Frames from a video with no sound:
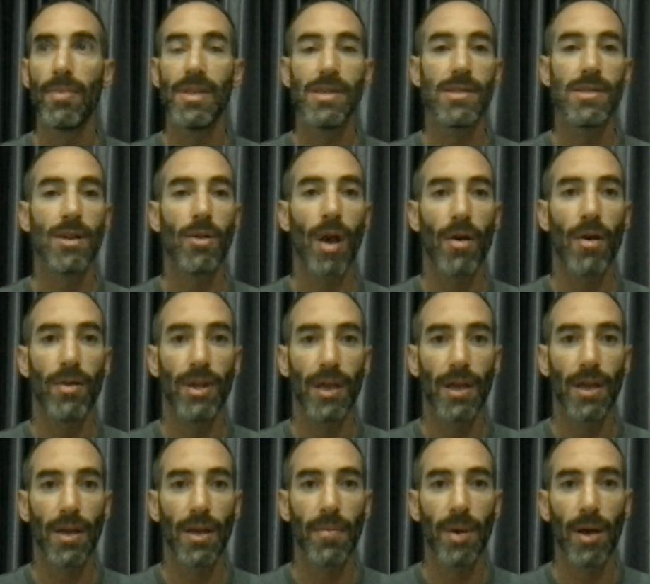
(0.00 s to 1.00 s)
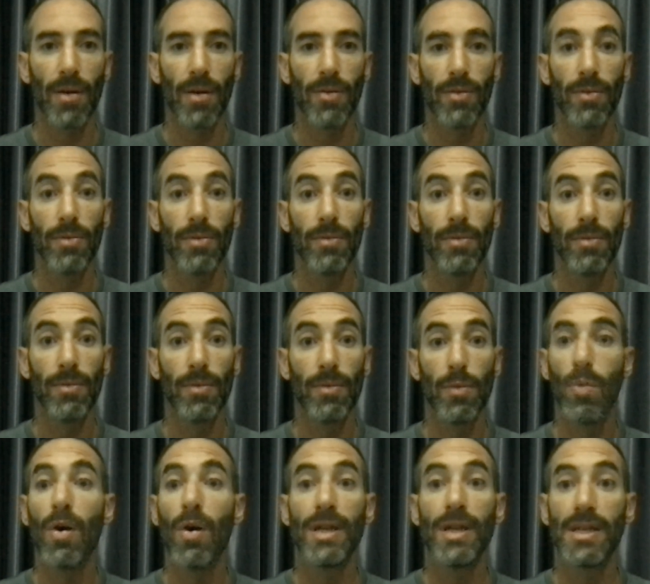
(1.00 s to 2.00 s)
the surrounding about
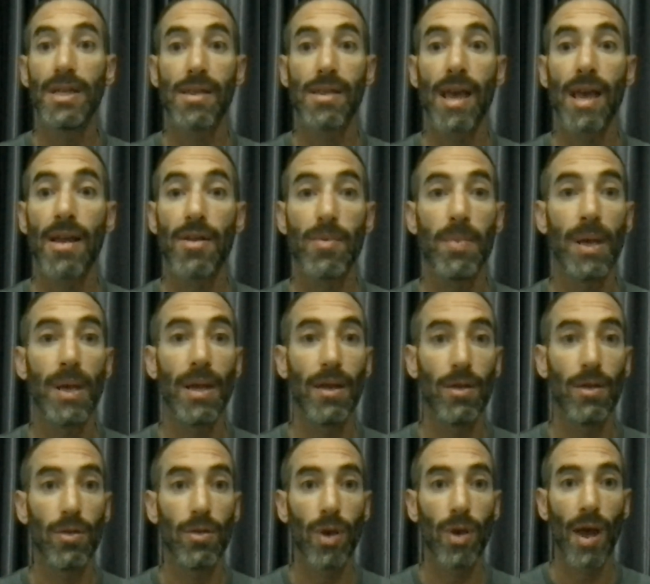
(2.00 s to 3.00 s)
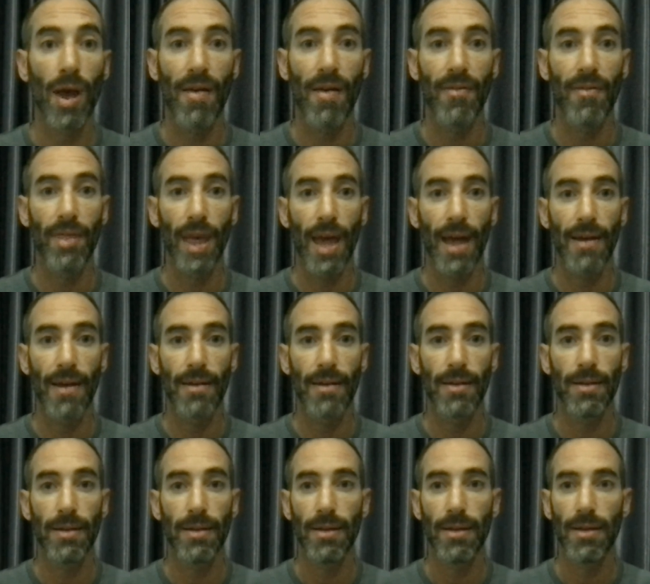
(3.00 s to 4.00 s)
what does that mean to have
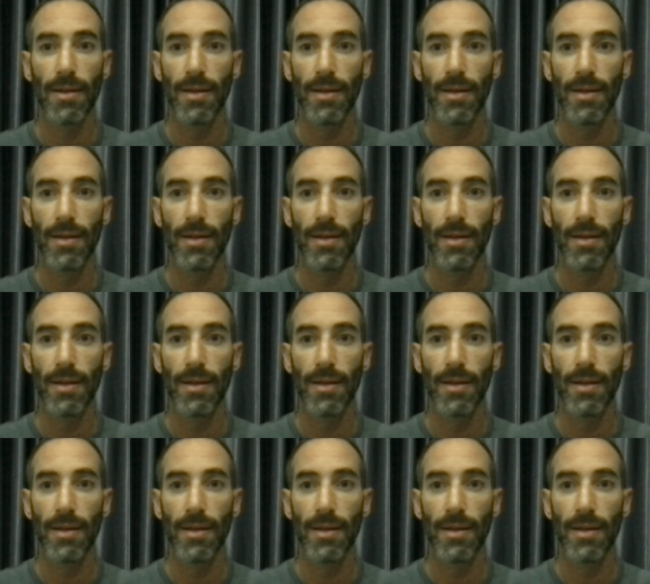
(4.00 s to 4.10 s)
that